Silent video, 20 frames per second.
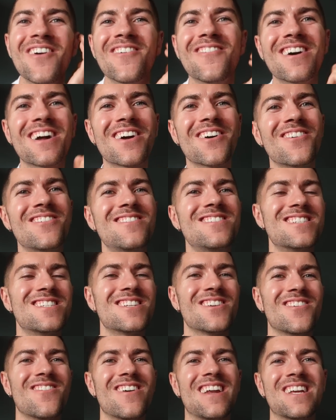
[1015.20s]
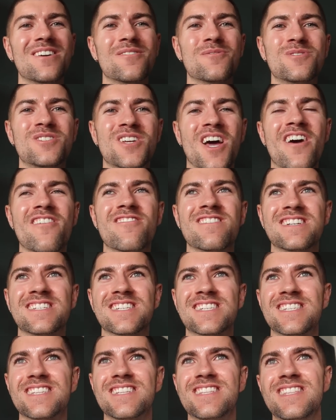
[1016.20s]
We're going to a little
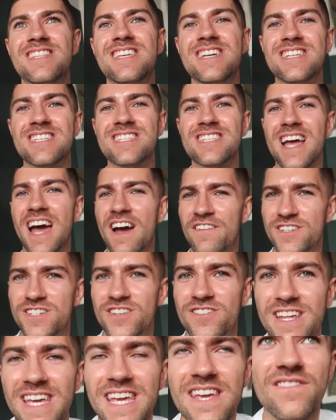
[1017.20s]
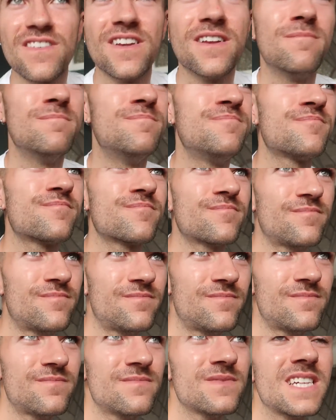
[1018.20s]
terrace this afternoon, evening.
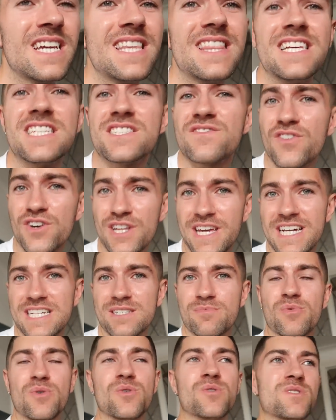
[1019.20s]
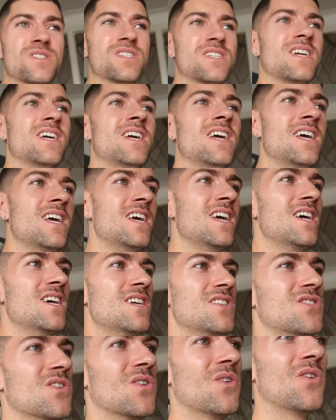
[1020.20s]
It's fully exposed,
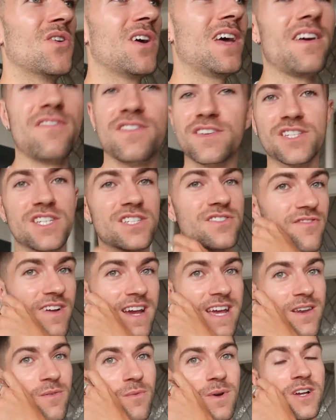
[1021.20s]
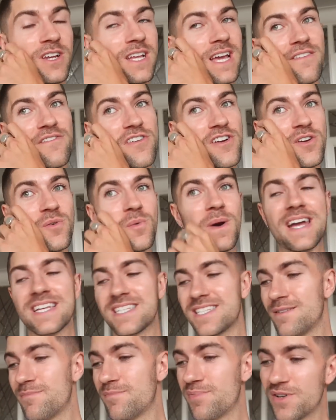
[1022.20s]
so if it does rain, we're gonna get very
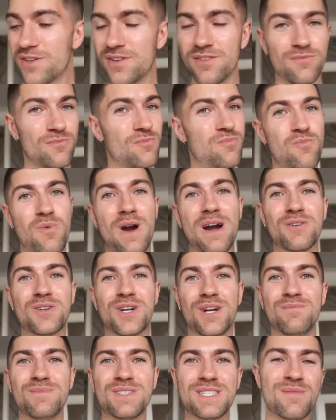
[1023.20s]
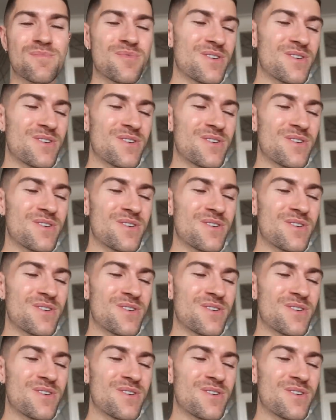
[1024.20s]
wet. But welcome to